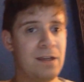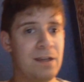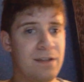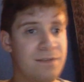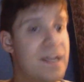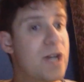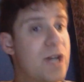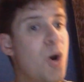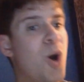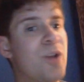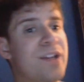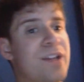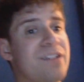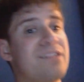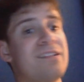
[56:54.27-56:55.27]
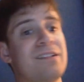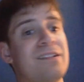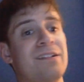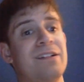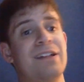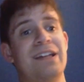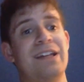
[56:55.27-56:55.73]
Nick Aldis
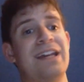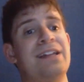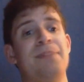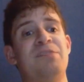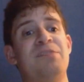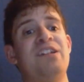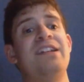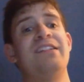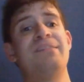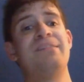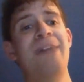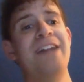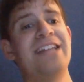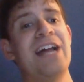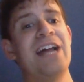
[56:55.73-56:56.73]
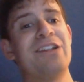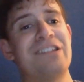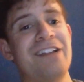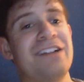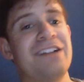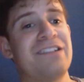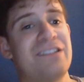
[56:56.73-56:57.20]
ended up saying that SmackDown
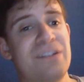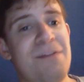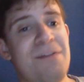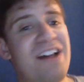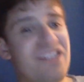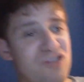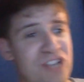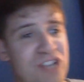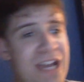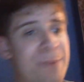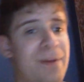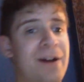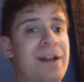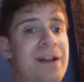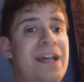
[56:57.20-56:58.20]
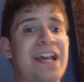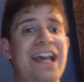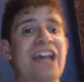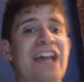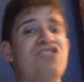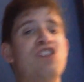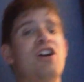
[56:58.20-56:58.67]
selects Tommaso Ciampa
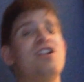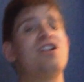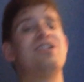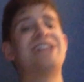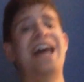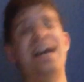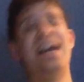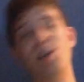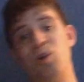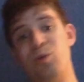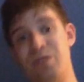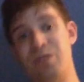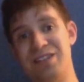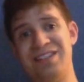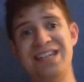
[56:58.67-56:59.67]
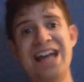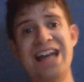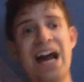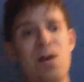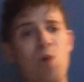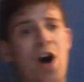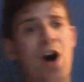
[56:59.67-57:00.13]
and Johnny Gargano,
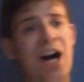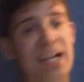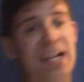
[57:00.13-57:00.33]
DIY.